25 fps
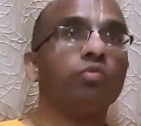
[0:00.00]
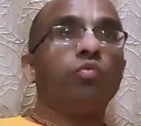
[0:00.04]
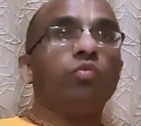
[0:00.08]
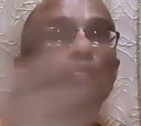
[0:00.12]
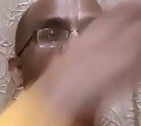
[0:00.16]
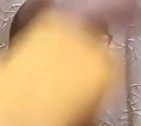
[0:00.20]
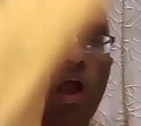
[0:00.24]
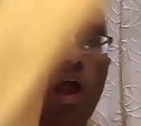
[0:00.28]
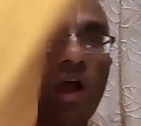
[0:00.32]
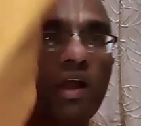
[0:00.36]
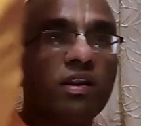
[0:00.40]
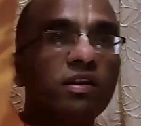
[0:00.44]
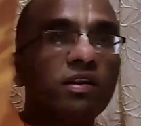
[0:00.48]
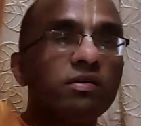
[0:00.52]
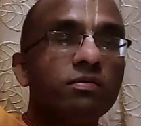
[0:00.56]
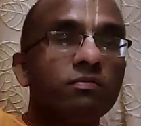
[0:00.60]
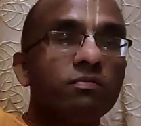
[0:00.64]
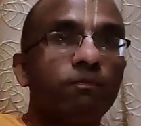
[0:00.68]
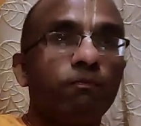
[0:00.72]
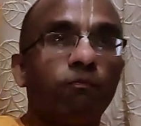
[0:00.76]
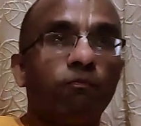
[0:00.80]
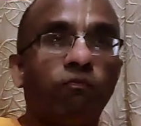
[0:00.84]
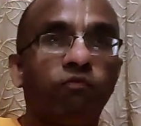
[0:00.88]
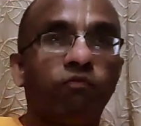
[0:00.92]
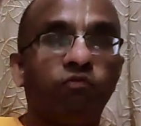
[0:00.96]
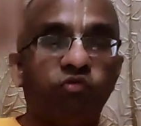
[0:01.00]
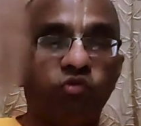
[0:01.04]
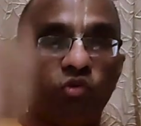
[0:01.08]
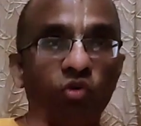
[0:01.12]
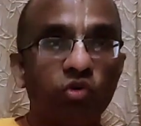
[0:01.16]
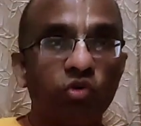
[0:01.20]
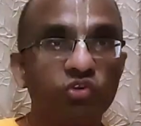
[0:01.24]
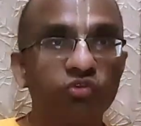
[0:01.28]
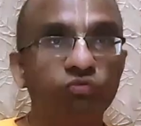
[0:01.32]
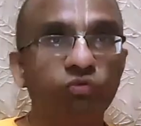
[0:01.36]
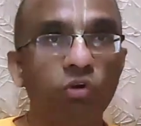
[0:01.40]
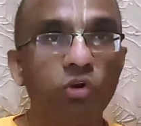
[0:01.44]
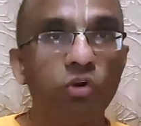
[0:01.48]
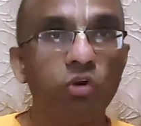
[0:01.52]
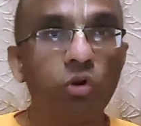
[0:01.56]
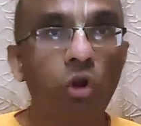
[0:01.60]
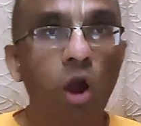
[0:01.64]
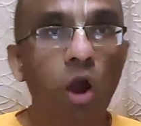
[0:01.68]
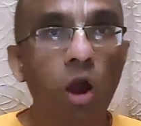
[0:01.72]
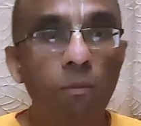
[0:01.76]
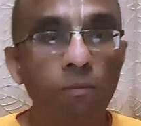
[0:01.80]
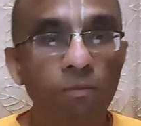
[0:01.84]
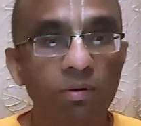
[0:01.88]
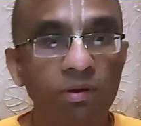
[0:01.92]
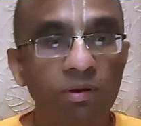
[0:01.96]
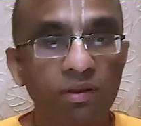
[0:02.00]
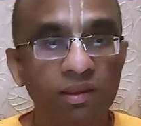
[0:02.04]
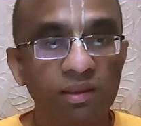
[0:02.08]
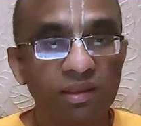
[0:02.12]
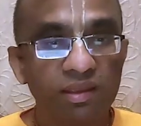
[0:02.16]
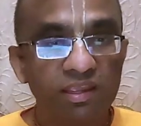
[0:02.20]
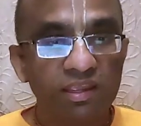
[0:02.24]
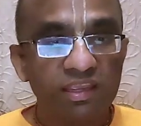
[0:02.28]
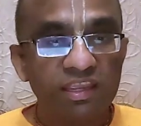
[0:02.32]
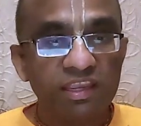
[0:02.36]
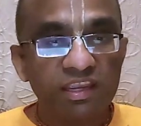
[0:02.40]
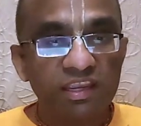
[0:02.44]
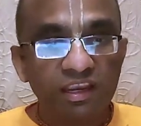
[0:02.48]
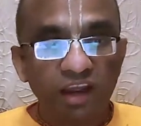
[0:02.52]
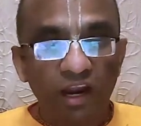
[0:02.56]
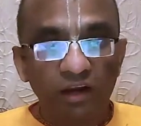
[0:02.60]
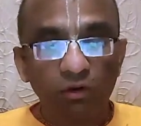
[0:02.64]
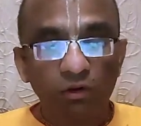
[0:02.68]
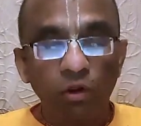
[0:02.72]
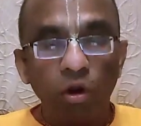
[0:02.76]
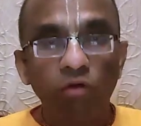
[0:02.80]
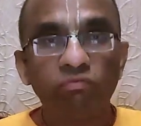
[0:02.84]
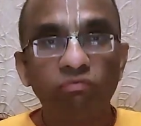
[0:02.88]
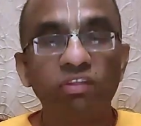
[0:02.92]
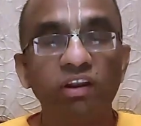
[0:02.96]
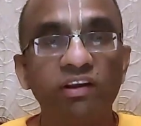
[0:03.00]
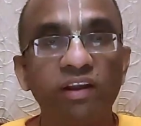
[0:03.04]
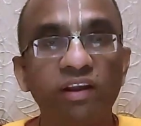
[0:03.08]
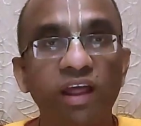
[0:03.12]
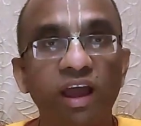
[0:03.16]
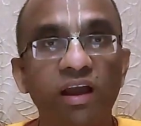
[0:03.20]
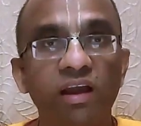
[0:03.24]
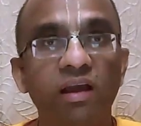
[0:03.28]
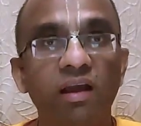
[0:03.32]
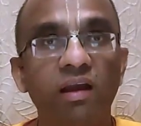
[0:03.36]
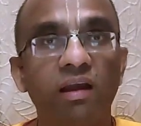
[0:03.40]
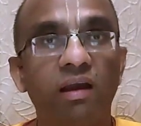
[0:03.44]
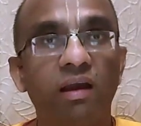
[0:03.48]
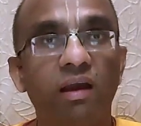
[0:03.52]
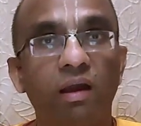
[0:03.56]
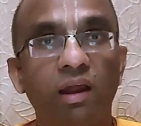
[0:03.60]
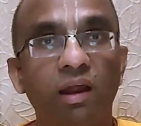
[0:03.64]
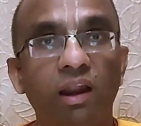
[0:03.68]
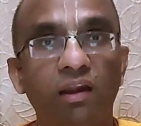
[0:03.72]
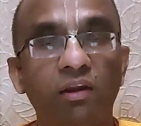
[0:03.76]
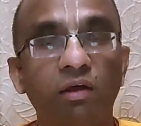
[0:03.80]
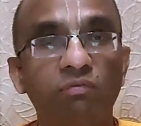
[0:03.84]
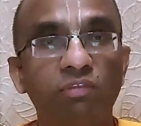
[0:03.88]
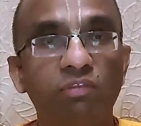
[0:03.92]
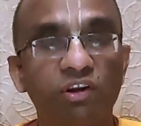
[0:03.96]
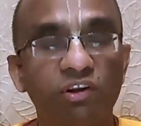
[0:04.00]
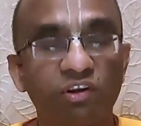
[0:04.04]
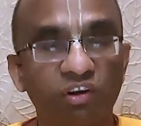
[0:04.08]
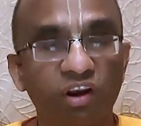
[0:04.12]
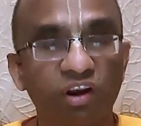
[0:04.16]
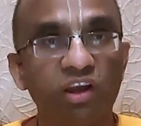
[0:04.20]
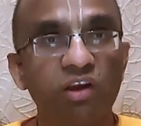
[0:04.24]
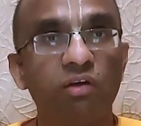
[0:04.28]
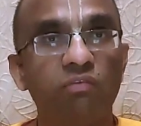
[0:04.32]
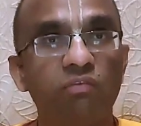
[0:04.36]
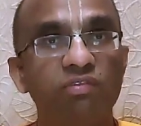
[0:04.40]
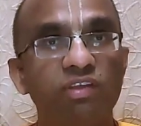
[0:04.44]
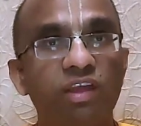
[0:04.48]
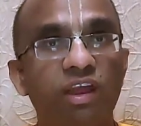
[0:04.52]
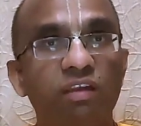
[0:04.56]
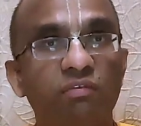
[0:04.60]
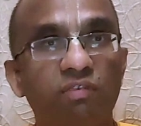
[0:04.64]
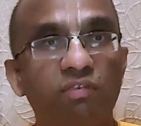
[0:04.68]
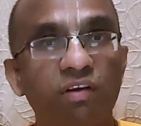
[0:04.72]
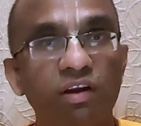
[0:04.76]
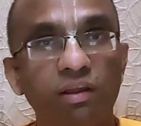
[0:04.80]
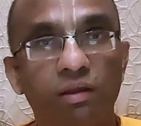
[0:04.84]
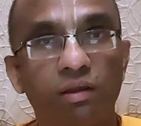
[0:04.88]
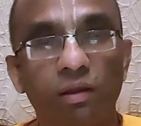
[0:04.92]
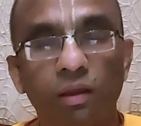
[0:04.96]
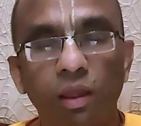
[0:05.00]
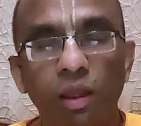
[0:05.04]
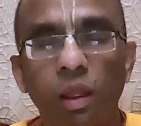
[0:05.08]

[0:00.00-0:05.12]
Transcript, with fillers: one forceful lop, he cut off the tongue, uh, cut off the trunk of the elephant.